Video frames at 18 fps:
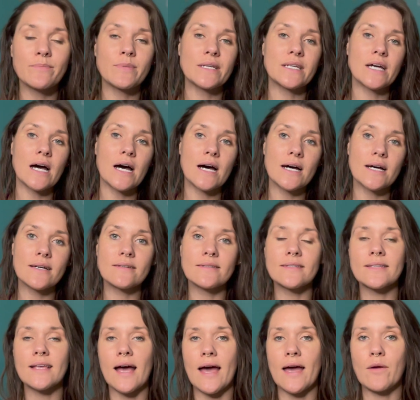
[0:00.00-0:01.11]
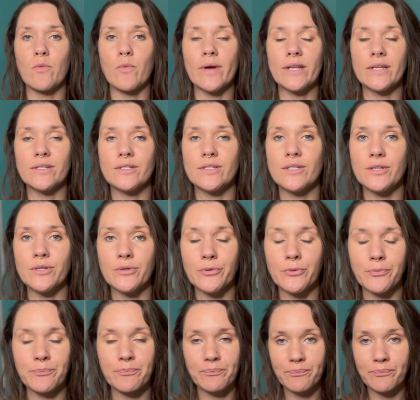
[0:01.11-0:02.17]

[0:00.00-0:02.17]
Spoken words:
because I went to,